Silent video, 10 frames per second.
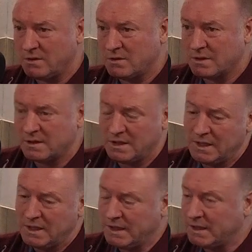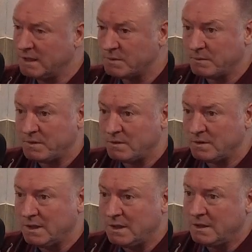long. He keep the
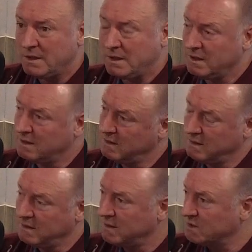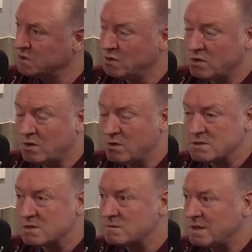ball. He he could score
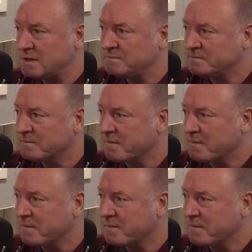goals as well